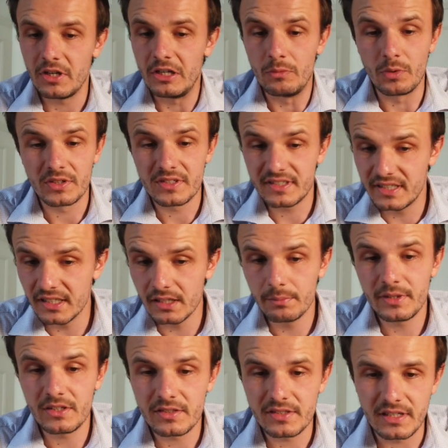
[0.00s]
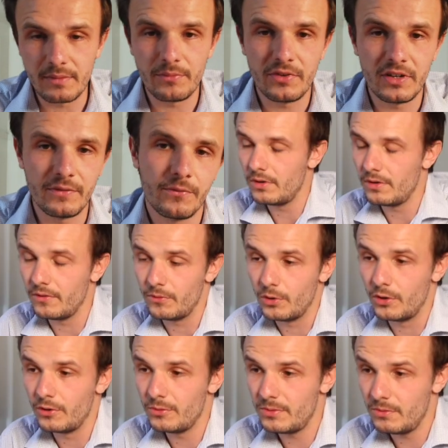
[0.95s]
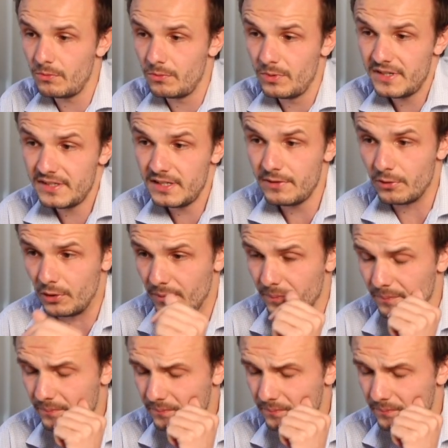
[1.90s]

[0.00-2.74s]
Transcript: it will still be the same thing for a receiver.